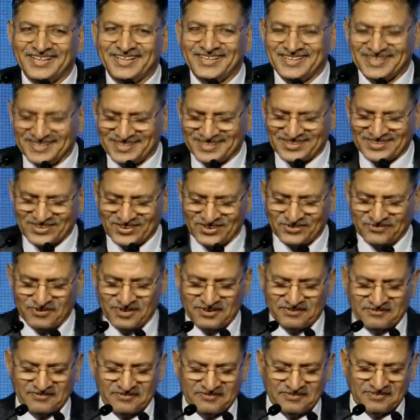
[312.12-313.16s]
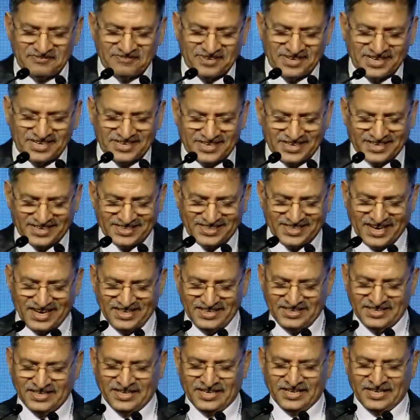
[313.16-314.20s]
So we will take
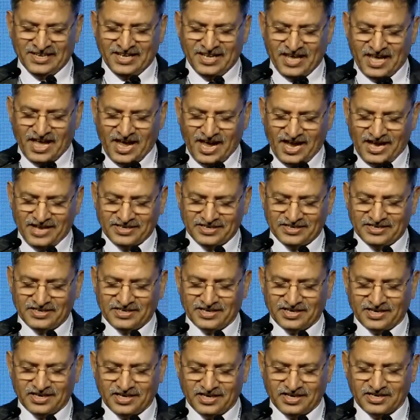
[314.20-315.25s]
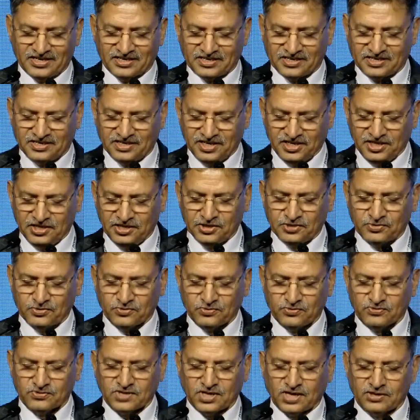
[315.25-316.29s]
that. And key
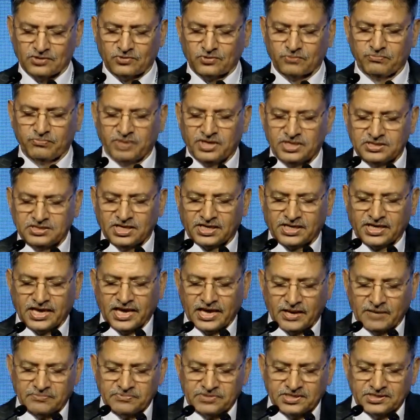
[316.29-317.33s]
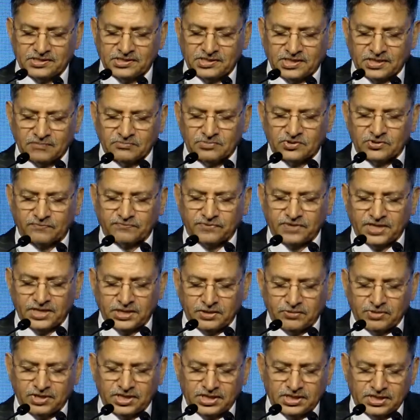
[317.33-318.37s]
issues are to bridge the gaps in terms of
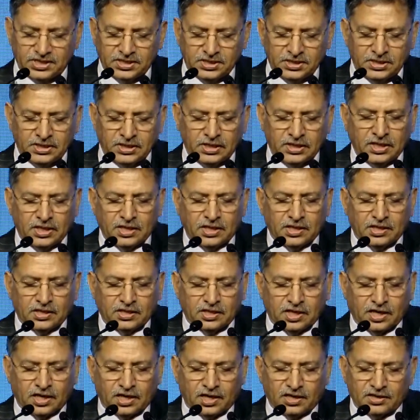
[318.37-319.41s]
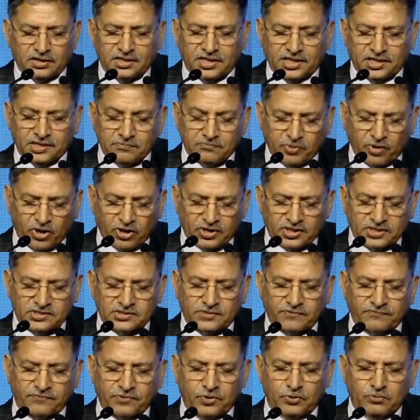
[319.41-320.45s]
equity, the importance
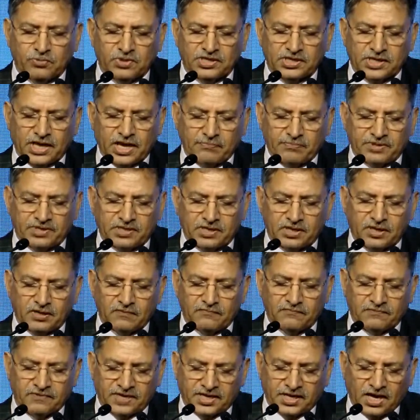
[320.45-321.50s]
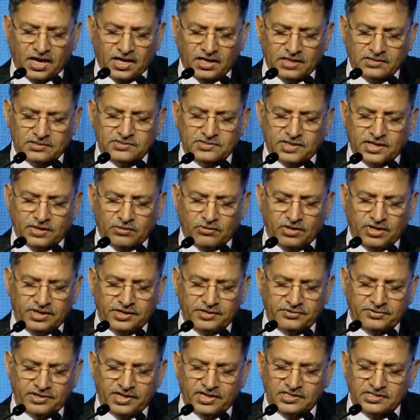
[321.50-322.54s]
of human capital, finance,
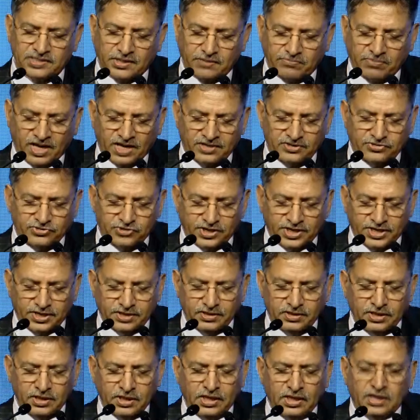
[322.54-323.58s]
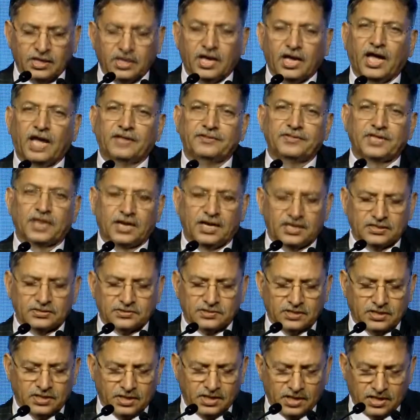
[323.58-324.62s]
regulatory, and supply chain. And the
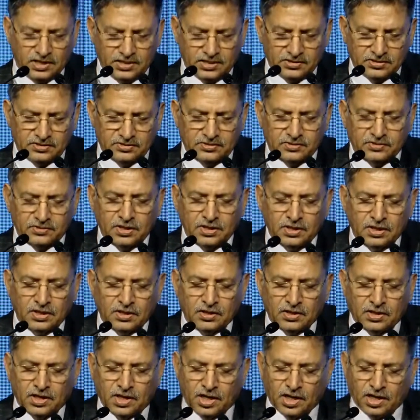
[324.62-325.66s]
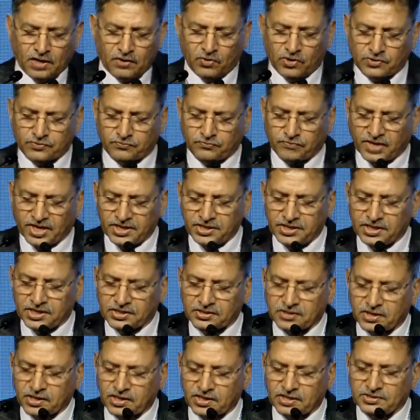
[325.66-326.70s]
lesson learned was very
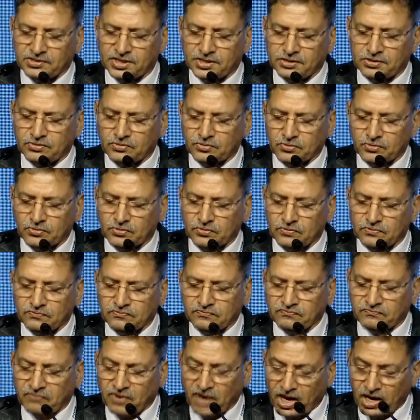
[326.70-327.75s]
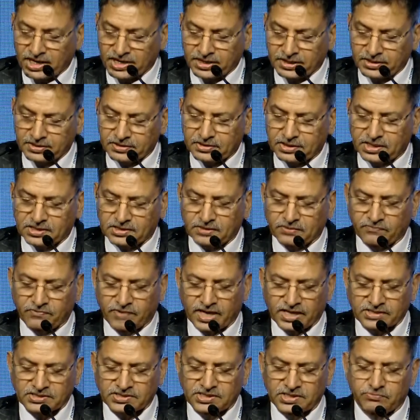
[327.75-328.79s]
encouraging to find that the
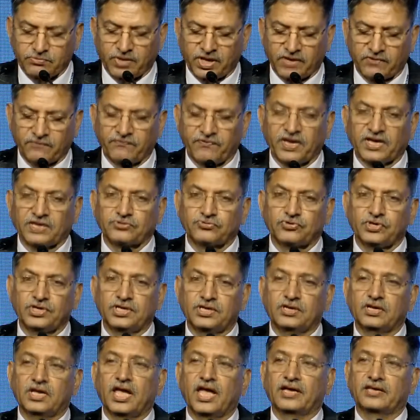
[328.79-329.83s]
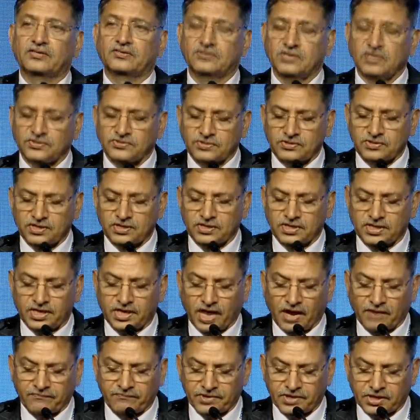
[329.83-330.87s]
vaccine manufacturing existed in
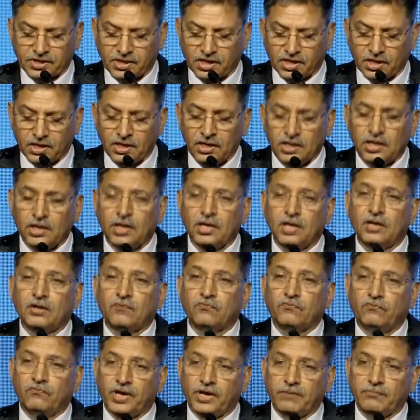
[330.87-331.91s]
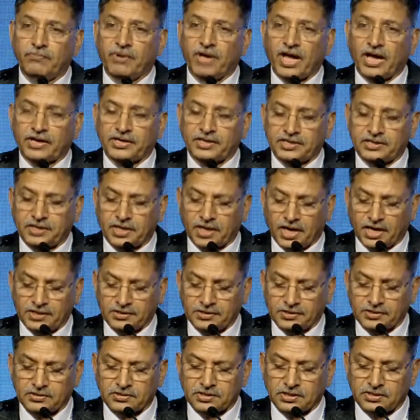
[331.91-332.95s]
Africa way back in
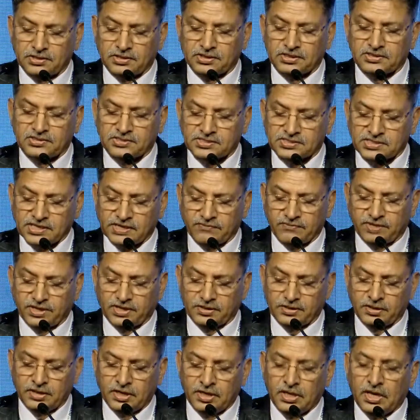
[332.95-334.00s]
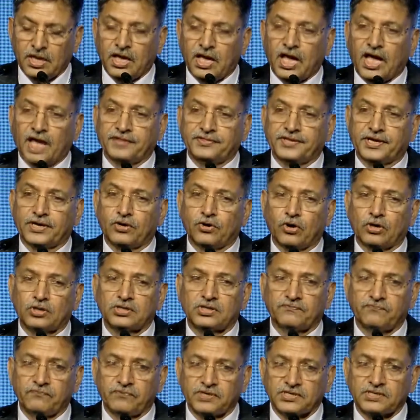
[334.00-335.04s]
1937, and they got the
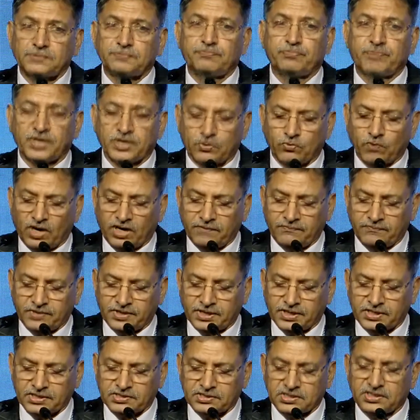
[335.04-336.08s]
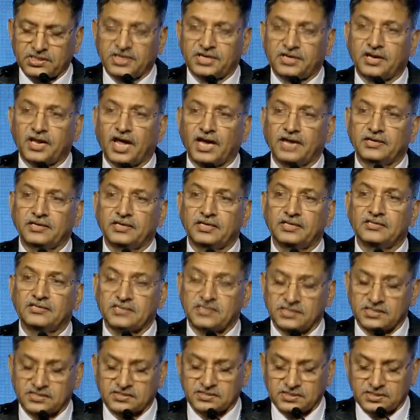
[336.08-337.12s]
first pre-qualification in
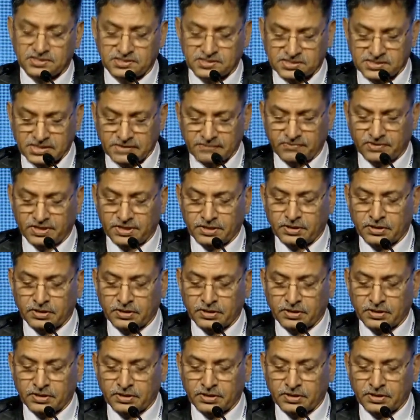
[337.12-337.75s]
1967.